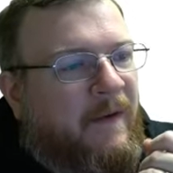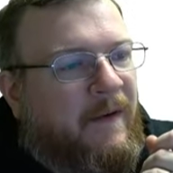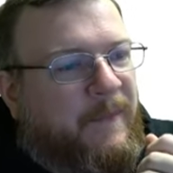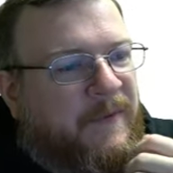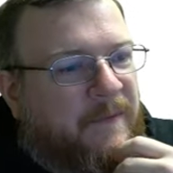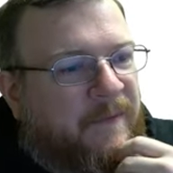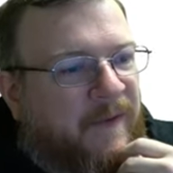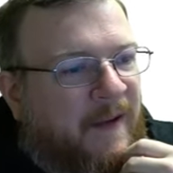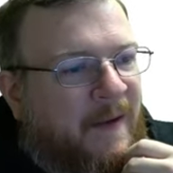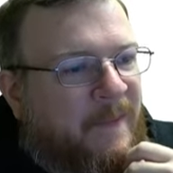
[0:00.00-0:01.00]
Obsidian
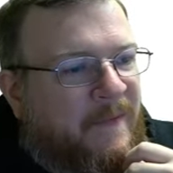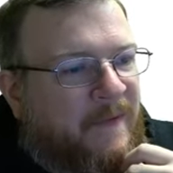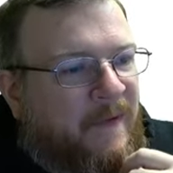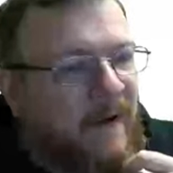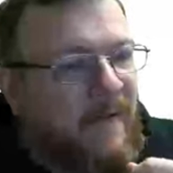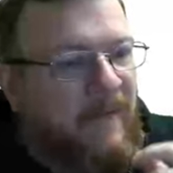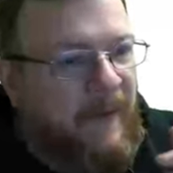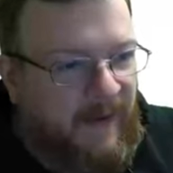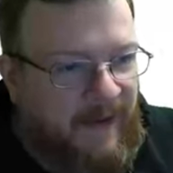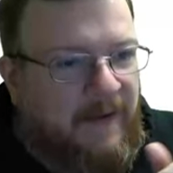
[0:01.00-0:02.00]
Flames, uh yep,
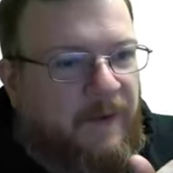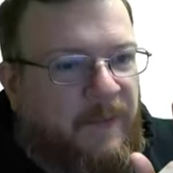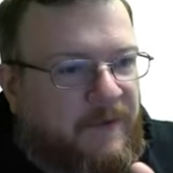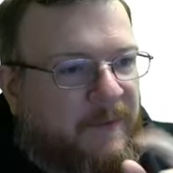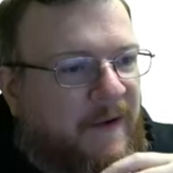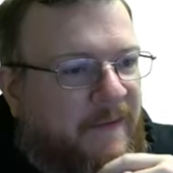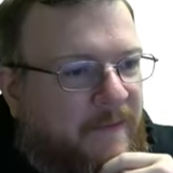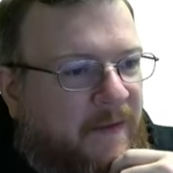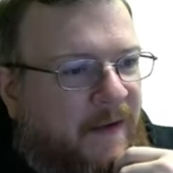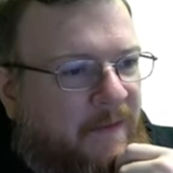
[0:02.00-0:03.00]
I can not get a booster box
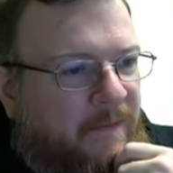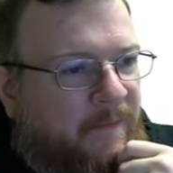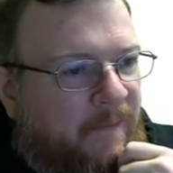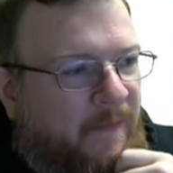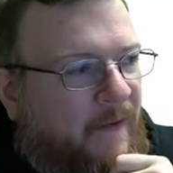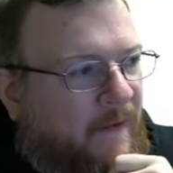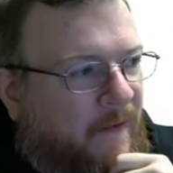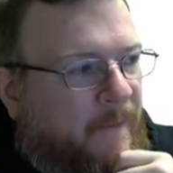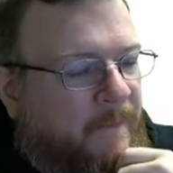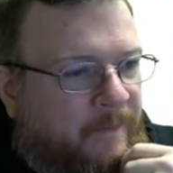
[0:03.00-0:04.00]
of that.
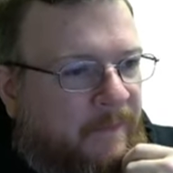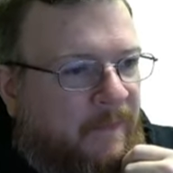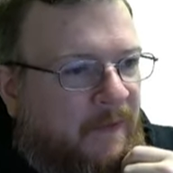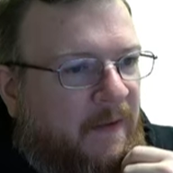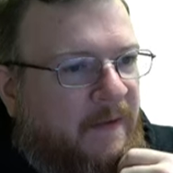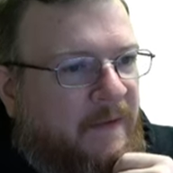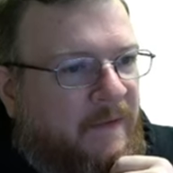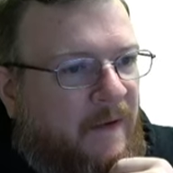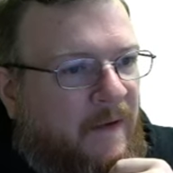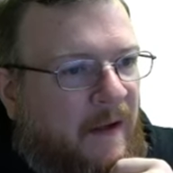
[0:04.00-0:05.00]
Um it is
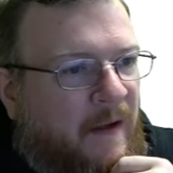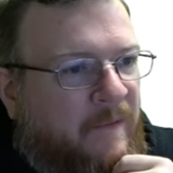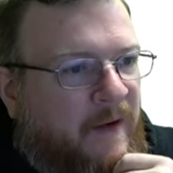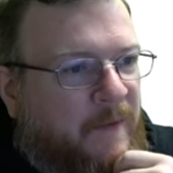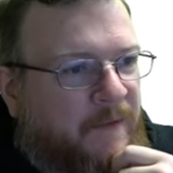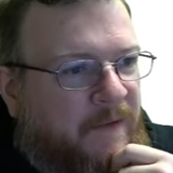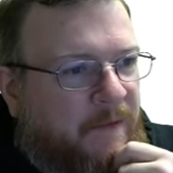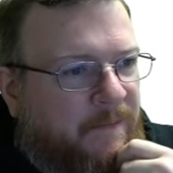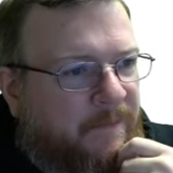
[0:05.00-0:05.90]
uh, available still.